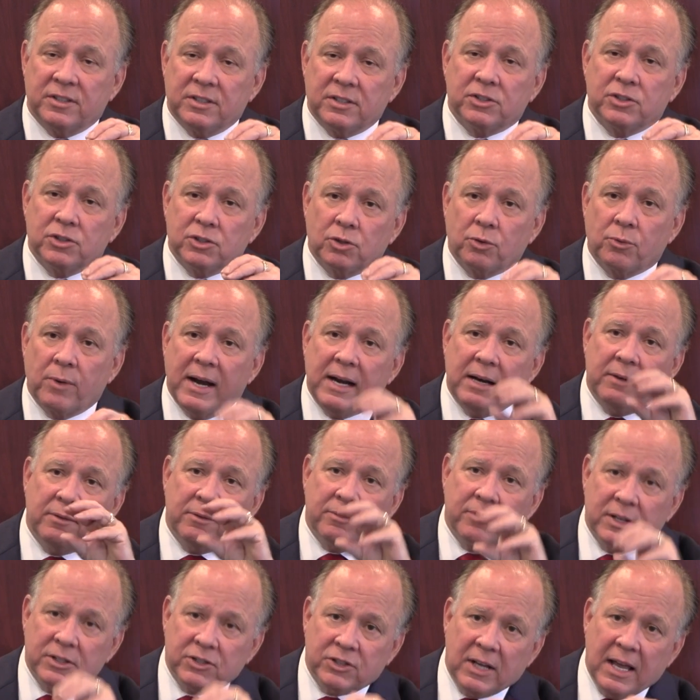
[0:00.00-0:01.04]
this is the rate of
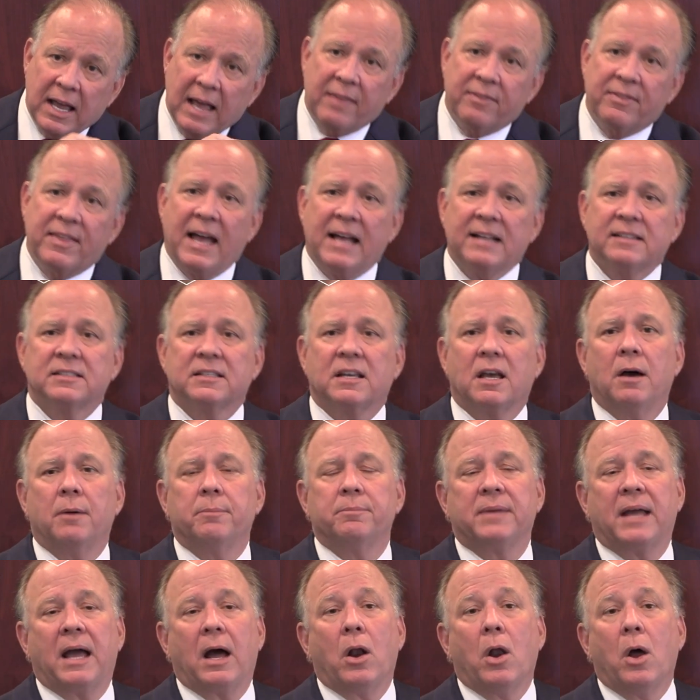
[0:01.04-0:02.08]
inflation, that's come
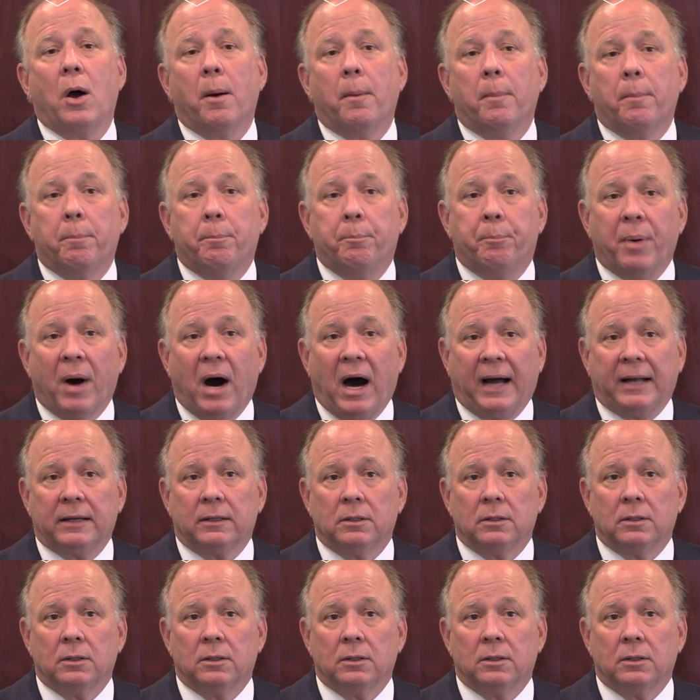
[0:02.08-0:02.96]
down. But